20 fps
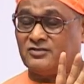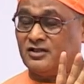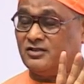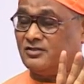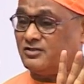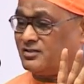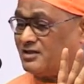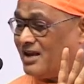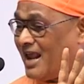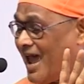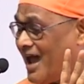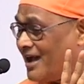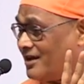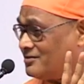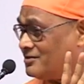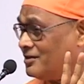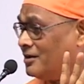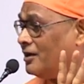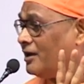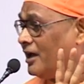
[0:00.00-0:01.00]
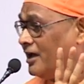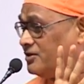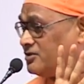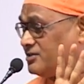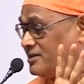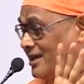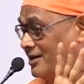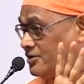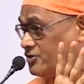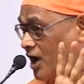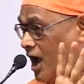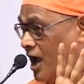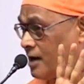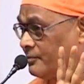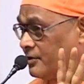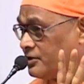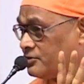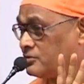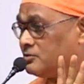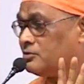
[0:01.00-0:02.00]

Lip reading: and snakes and snake charmers.